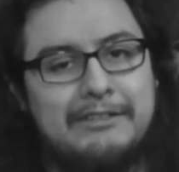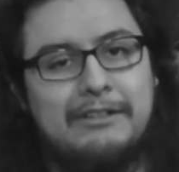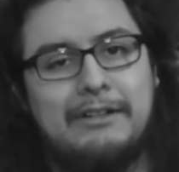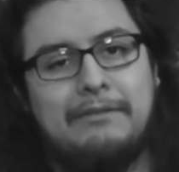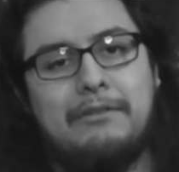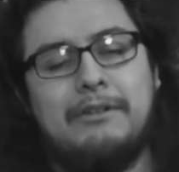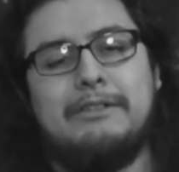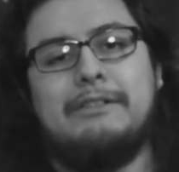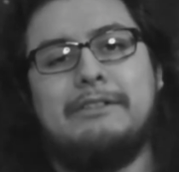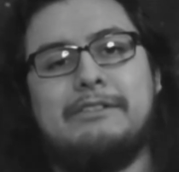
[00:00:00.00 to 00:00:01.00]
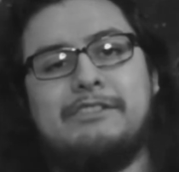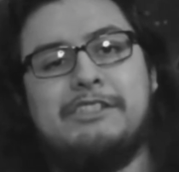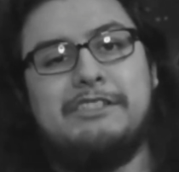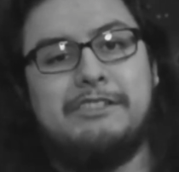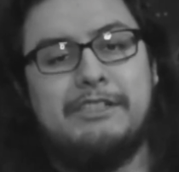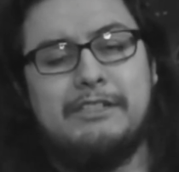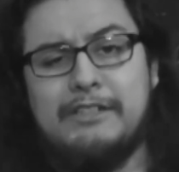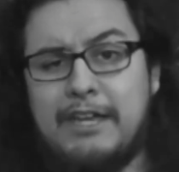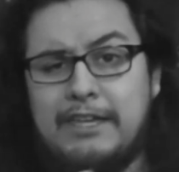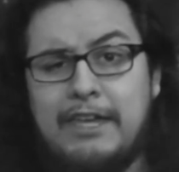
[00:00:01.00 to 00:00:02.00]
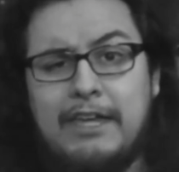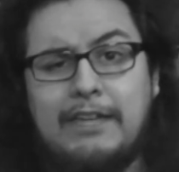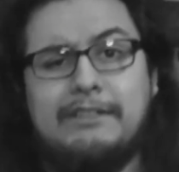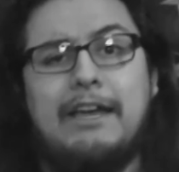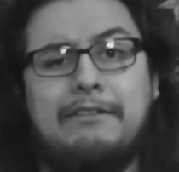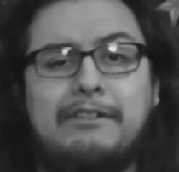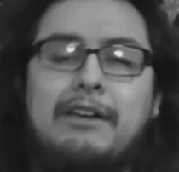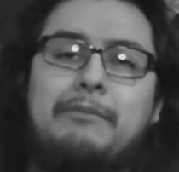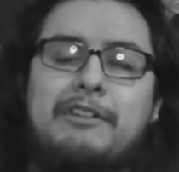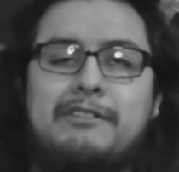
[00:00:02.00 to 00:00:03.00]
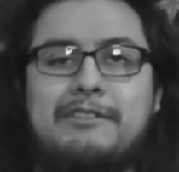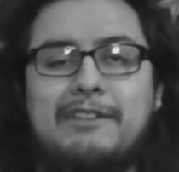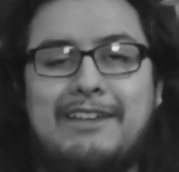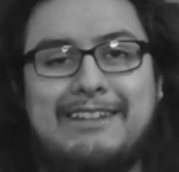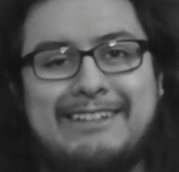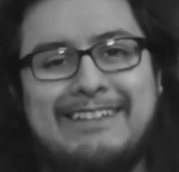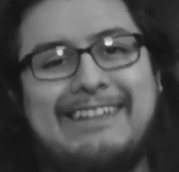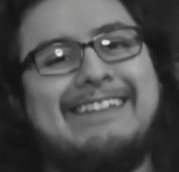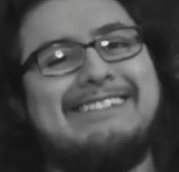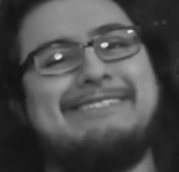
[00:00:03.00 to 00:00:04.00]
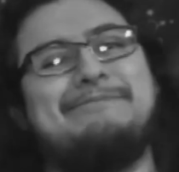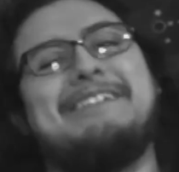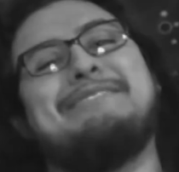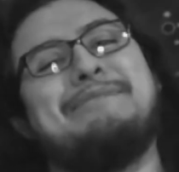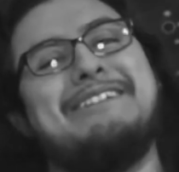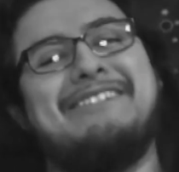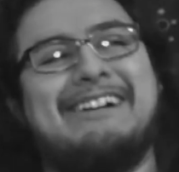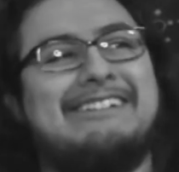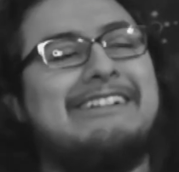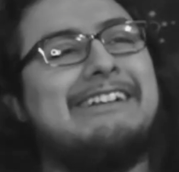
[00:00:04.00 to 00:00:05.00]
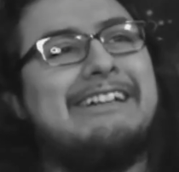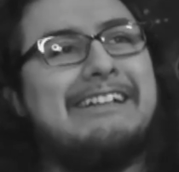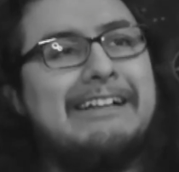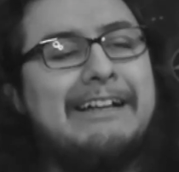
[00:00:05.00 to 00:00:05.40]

How's it going, everyone? Jesus here, aka Tyrant Dominus, and it's been a while.